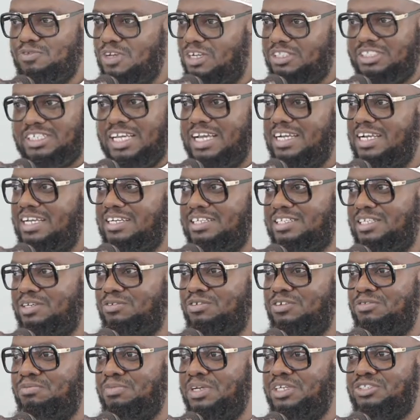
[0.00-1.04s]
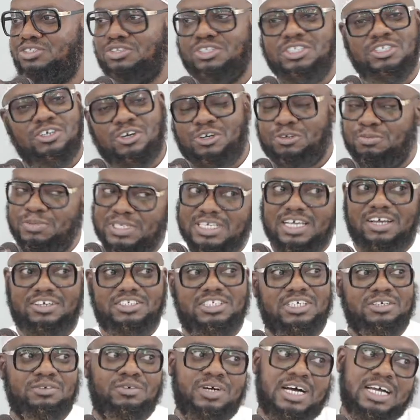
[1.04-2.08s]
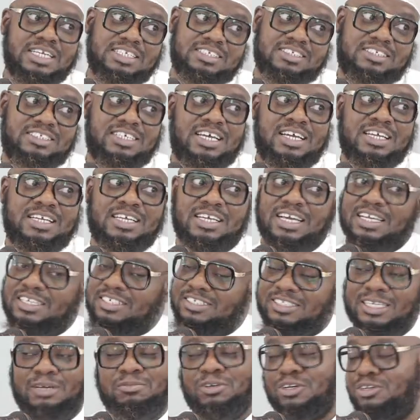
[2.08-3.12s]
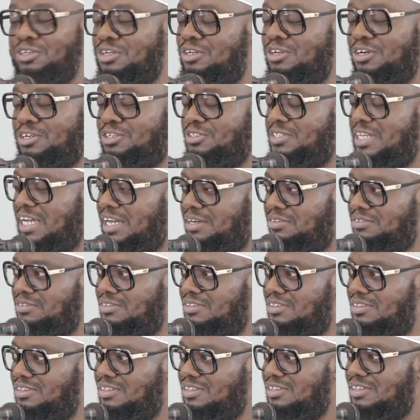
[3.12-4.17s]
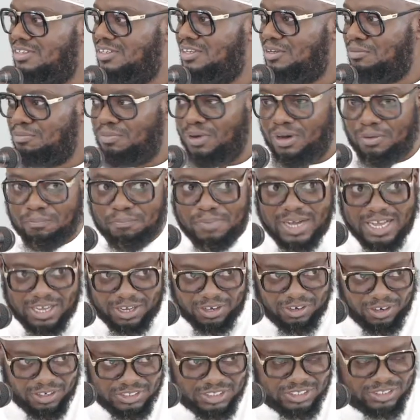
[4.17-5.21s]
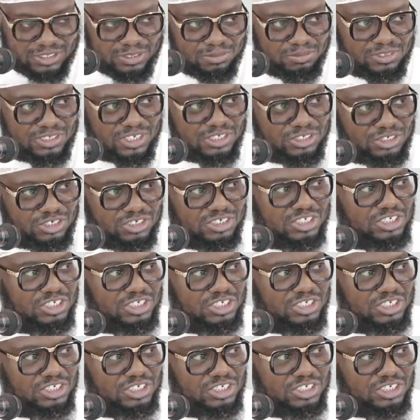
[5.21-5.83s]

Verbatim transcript: you've not signed anything with me, so you knock me down. Say, well, I didn't sign it, I didn't say I'm not going to knock you down. But by customs and